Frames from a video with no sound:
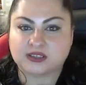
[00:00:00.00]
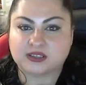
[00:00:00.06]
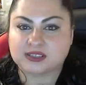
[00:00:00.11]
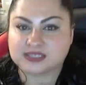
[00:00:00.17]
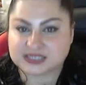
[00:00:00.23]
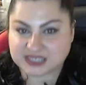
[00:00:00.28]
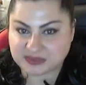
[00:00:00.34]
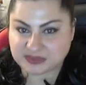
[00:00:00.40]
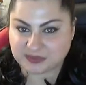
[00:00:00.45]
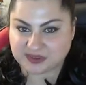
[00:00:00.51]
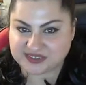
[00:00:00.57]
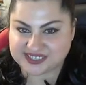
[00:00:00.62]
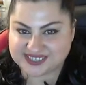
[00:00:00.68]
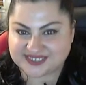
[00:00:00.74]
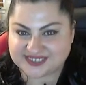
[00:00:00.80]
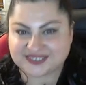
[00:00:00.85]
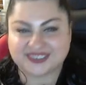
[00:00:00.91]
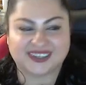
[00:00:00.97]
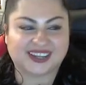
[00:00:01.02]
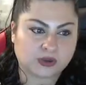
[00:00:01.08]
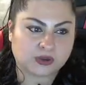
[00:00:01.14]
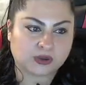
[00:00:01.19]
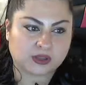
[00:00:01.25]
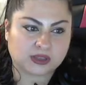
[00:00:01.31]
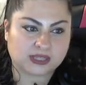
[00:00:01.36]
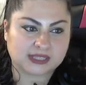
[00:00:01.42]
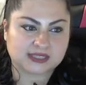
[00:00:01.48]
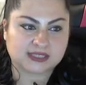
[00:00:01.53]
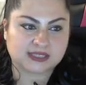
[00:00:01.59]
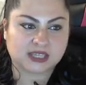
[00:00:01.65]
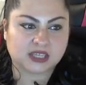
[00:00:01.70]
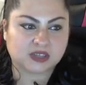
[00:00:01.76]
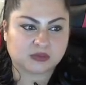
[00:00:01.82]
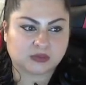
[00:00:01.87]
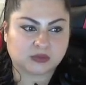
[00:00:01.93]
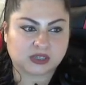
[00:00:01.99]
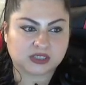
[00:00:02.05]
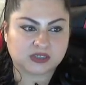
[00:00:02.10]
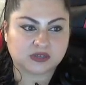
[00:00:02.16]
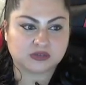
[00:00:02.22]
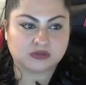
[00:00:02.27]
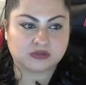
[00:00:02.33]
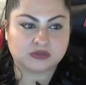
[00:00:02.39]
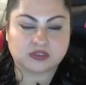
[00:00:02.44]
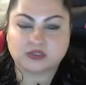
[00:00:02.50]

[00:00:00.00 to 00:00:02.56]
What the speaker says: skip posts for now. Let's say you want to